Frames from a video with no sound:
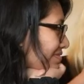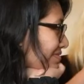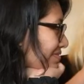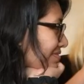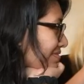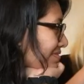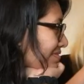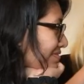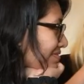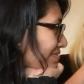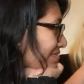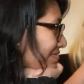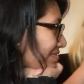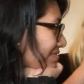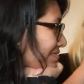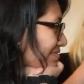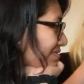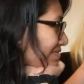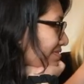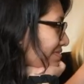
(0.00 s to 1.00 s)

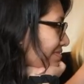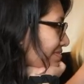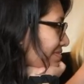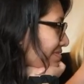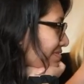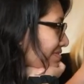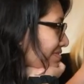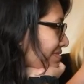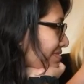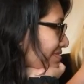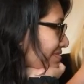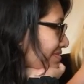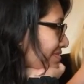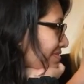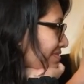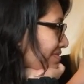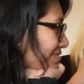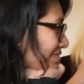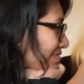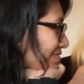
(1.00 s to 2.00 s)

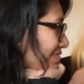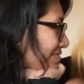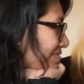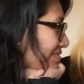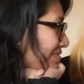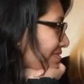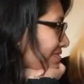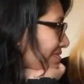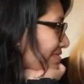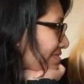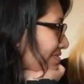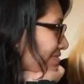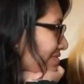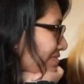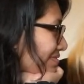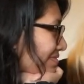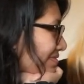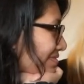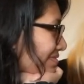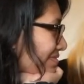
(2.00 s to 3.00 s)

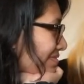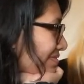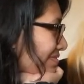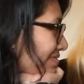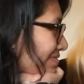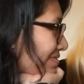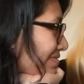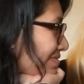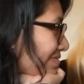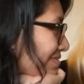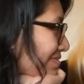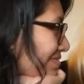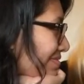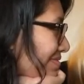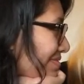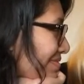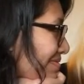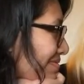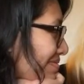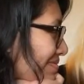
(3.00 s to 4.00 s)
The person shown says nothing.